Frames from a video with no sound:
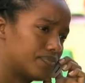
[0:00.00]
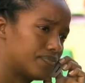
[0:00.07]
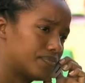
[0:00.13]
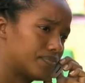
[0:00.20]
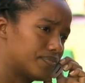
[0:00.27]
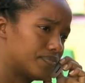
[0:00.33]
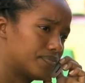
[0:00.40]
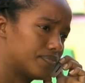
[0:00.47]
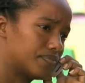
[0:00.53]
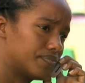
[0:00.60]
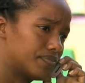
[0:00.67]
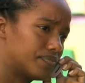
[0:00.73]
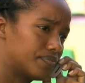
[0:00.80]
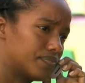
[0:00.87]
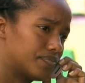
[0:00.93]

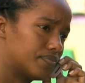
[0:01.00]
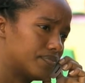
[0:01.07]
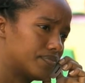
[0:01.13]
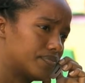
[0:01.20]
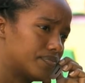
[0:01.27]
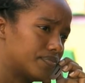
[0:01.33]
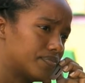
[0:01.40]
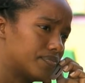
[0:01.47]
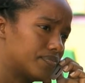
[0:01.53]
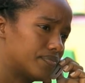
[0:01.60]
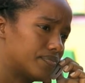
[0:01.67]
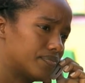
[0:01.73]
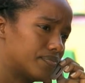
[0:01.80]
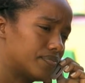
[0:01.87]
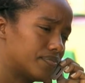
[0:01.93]

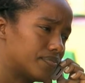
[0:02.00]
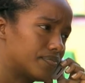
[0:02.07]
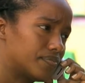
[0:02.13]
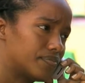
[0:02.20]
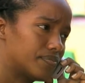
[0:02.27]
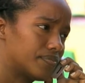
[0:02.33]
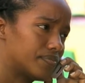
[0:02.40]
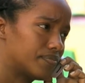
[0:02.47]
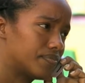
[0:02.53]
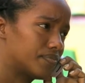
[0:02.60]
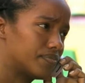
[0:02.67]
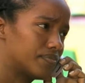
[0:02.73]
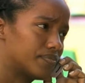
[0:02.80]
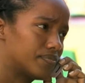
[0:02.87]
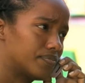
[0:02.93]

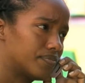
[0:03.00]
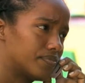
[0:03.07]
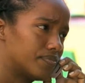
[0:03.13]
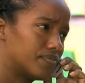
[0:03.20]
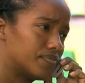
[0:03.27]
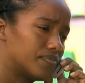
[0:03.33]
No one is speaking in this clip.